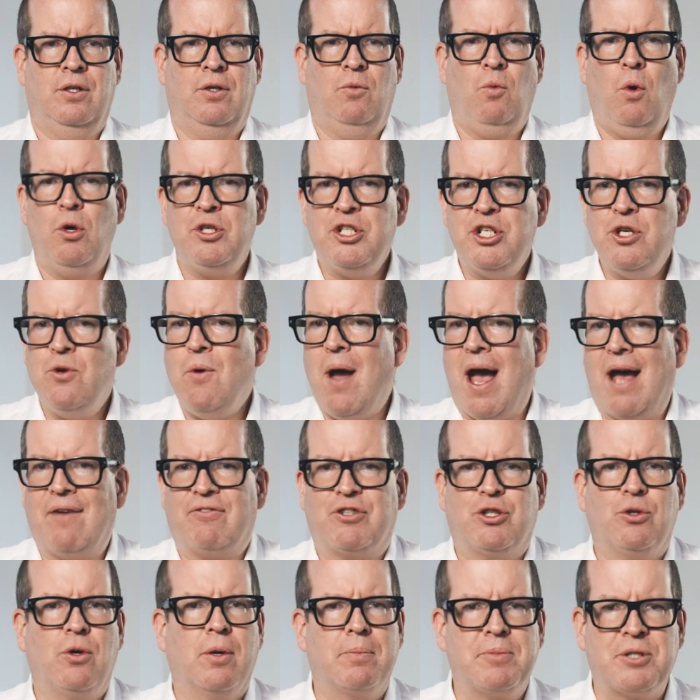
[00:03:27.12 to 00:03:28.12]
What do you
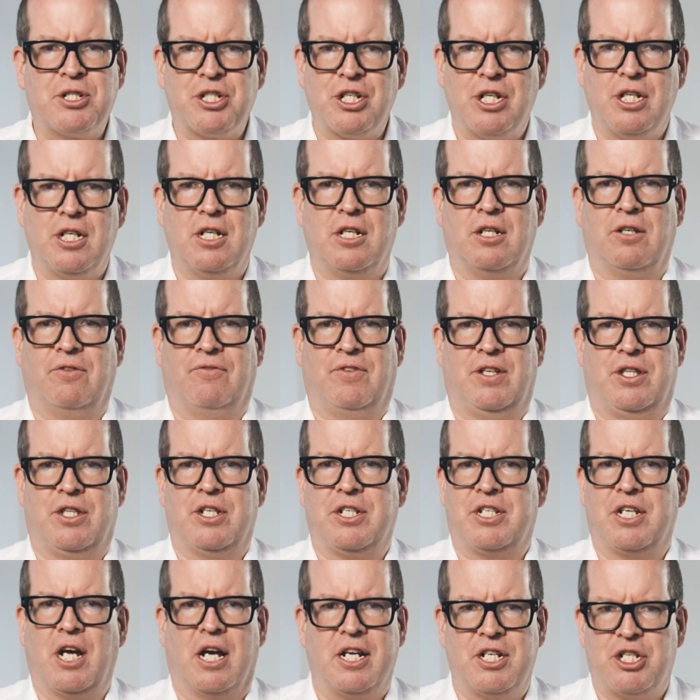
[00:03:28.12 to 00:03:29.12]
have to observe in
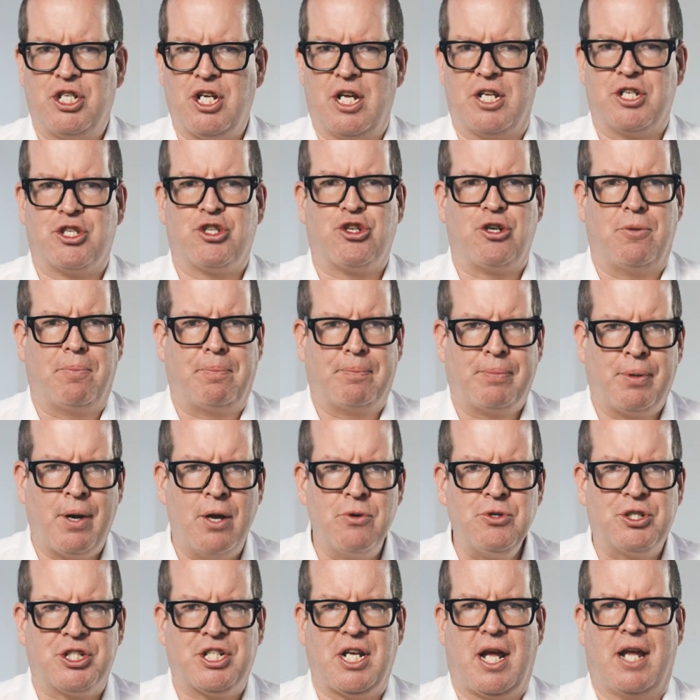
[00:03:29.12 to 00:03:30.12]
the digestion
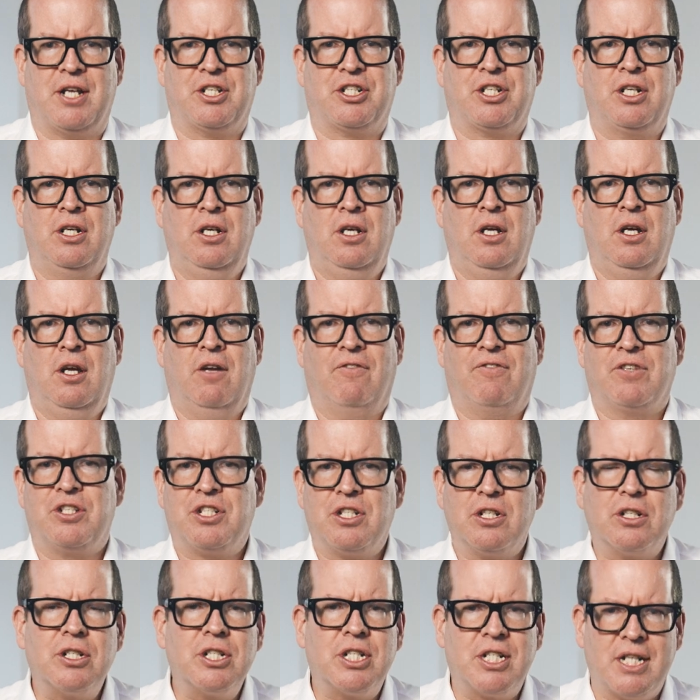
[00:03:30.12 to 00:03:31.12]
process for
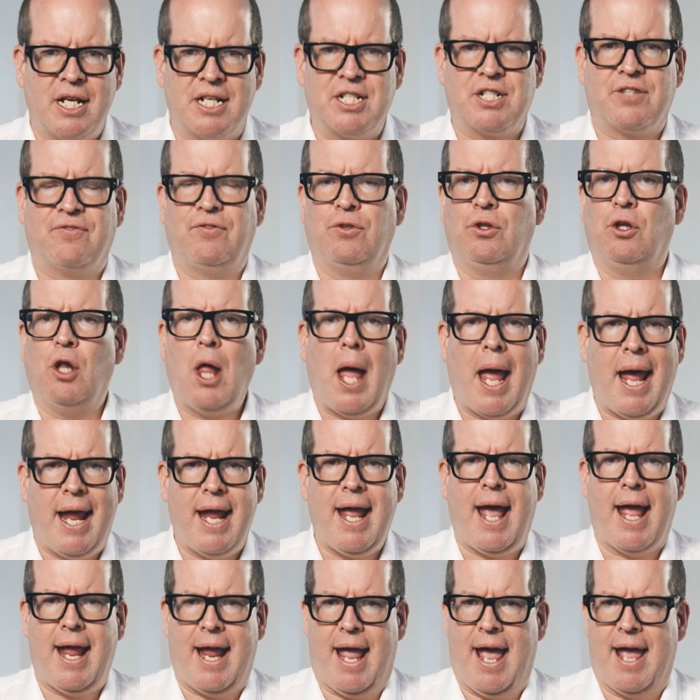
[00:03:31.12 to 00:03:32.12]
successful
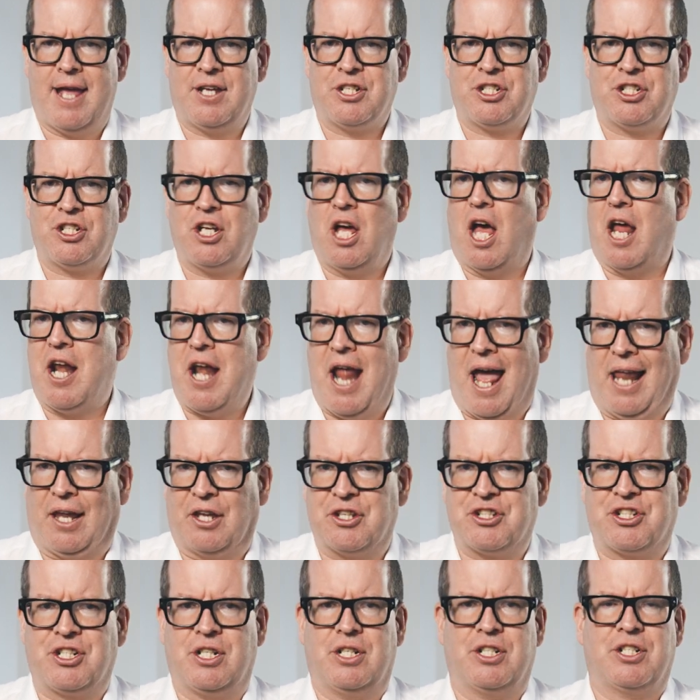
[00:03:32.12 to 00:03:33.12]
AAS
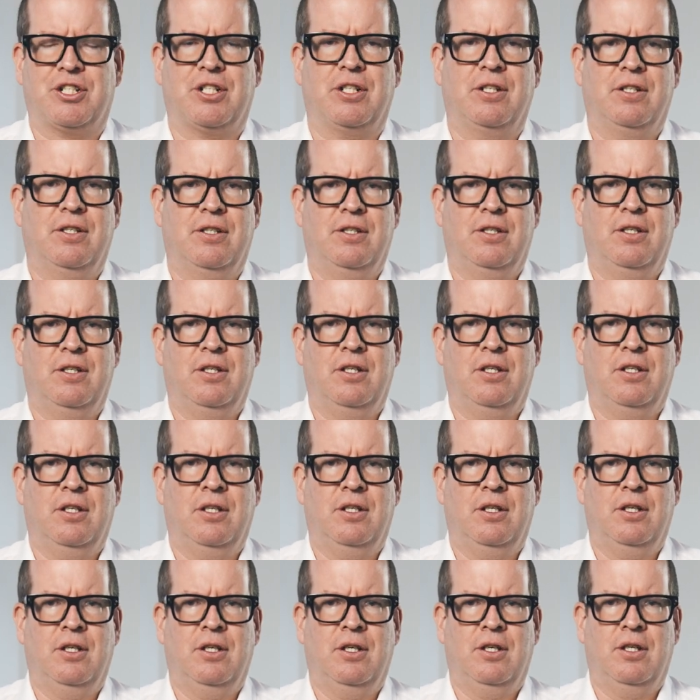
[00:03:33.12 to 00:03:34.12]
analysis?
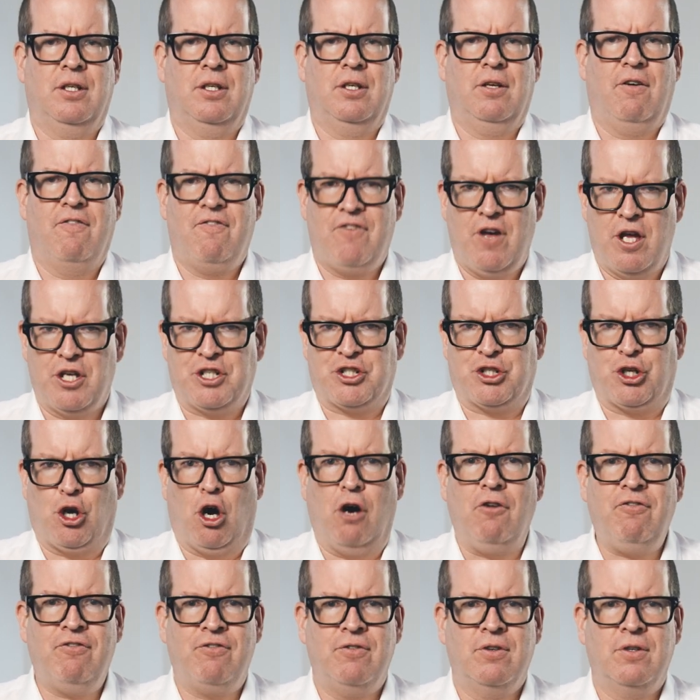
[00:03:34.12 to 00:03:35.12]
First
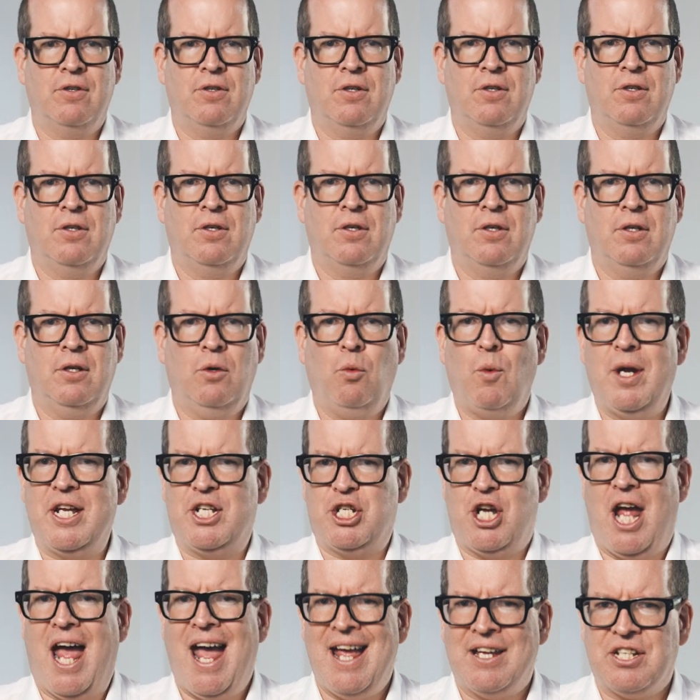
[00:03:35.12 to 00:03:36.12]
off,
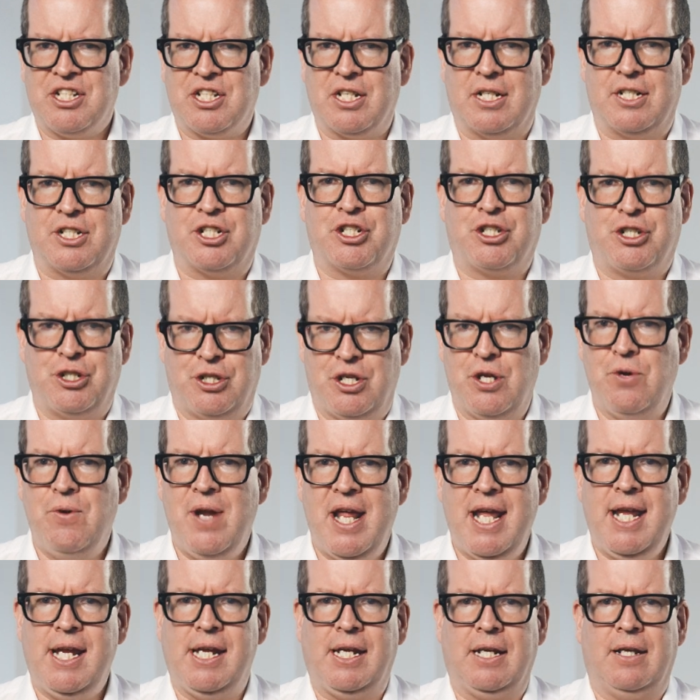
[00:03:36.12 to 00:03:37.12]
which acids do you
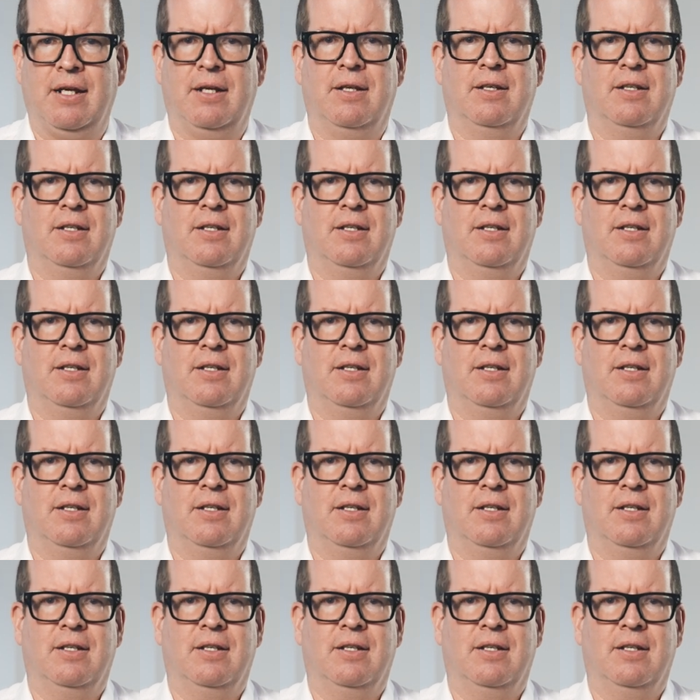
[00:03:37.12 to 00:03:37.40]
need?